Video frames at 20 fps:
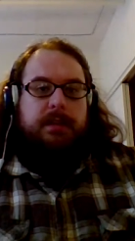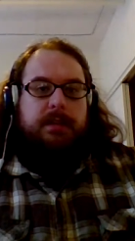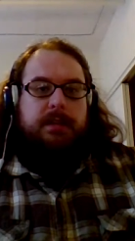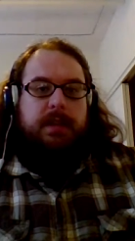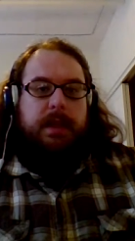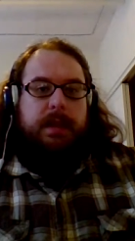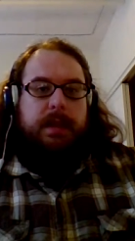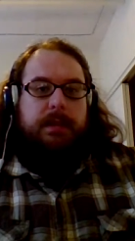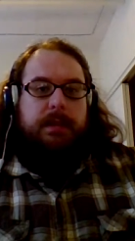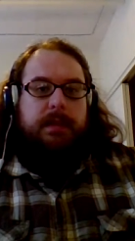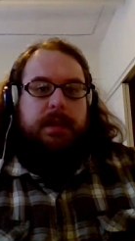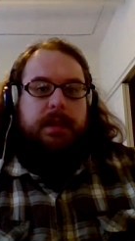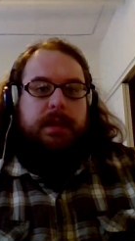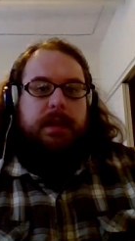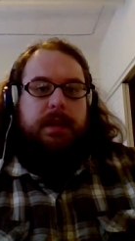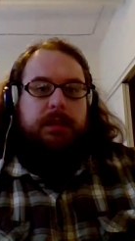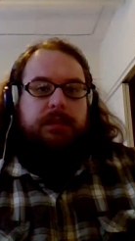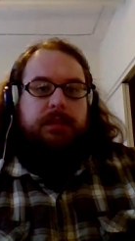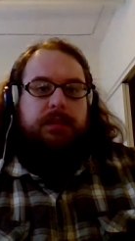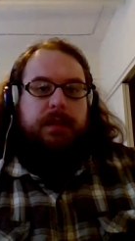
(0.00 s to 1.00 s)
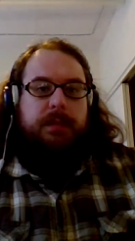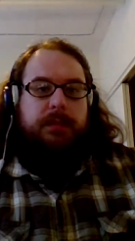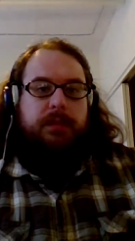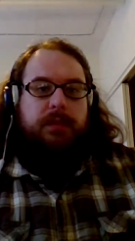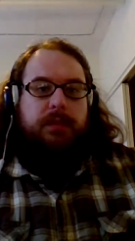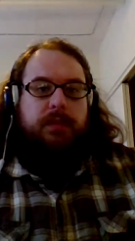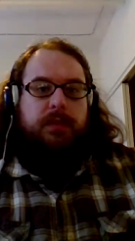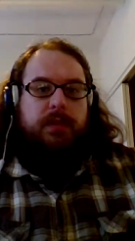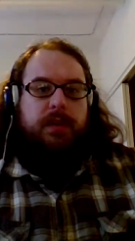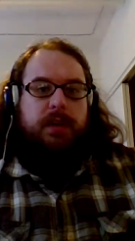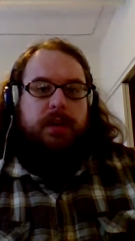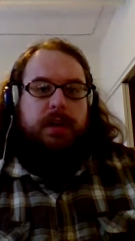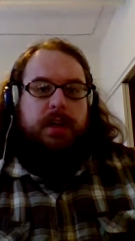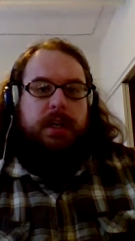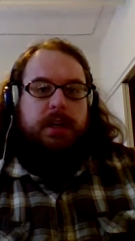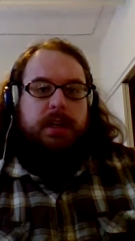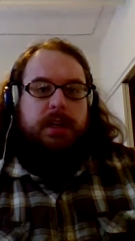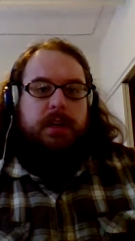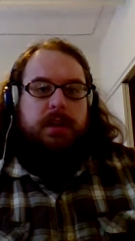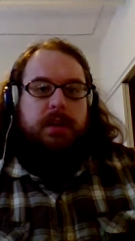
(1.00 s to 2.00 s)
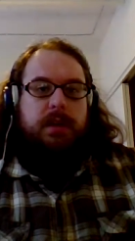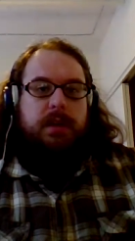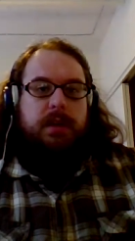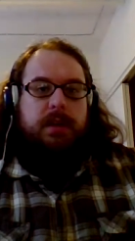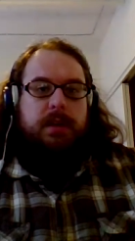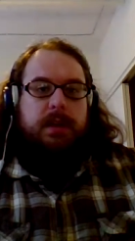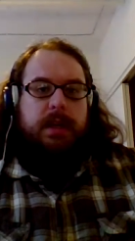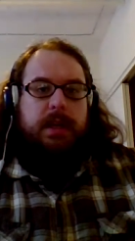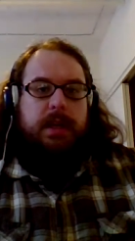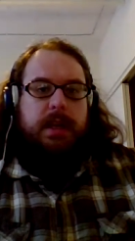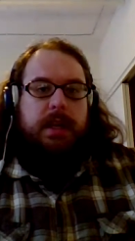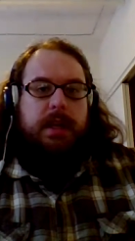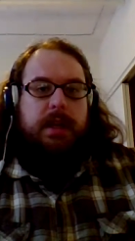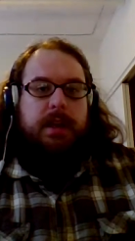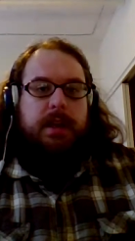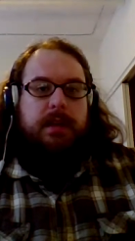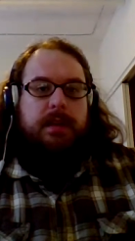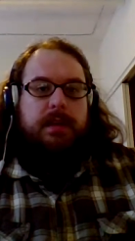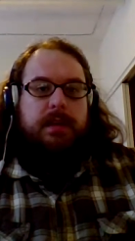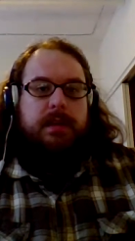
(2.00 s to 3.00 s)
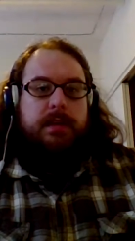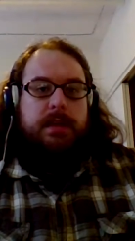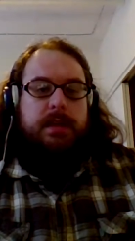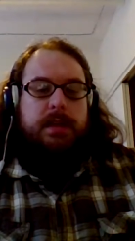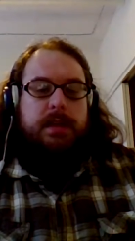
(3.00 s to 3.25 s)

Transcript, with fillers: So I, I slammed into the locker and